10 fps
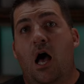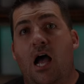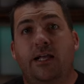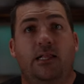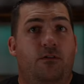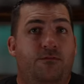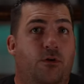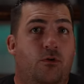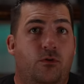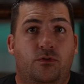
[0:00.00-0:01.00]
iCloud
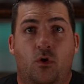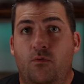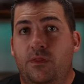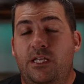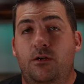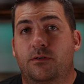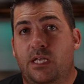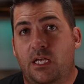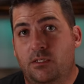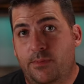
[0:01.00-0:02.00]
Photos over the years
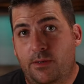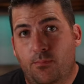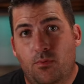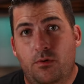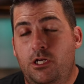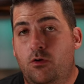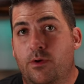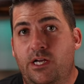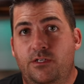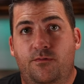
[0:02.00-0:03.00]
has been pretty
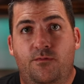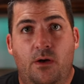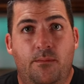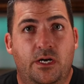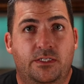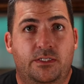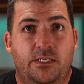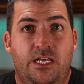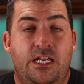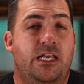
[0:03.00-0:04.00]
great amongst
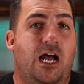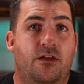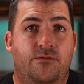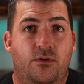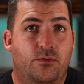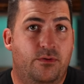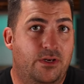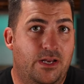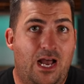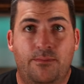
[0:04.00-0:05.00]
any iPhone
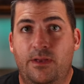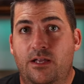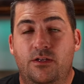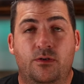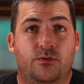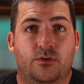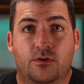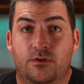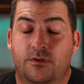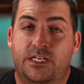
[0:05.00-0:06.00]
and iPad
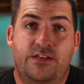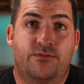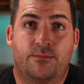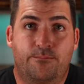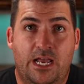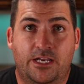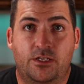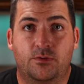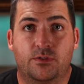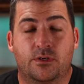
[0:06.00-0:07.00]
user and even Mac
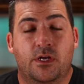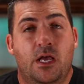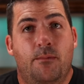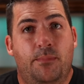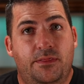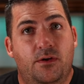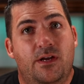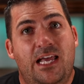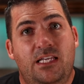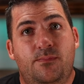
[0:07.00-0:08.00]
user, but there
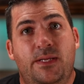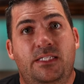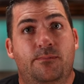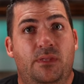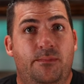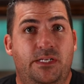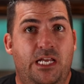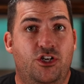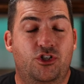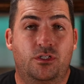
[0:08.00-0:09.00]
has been some
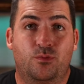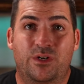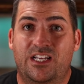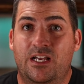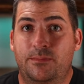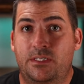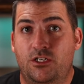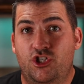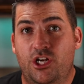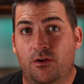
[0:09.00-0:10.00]
limitations when it comes to
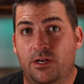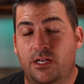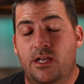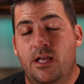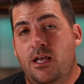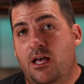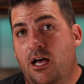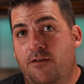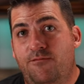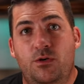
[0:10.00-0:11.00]
sharing.
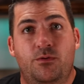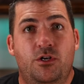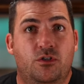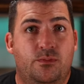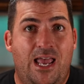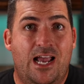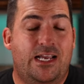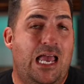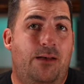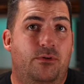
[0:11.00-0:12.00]
A few years
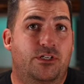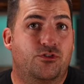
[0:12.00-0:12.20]
back, Apple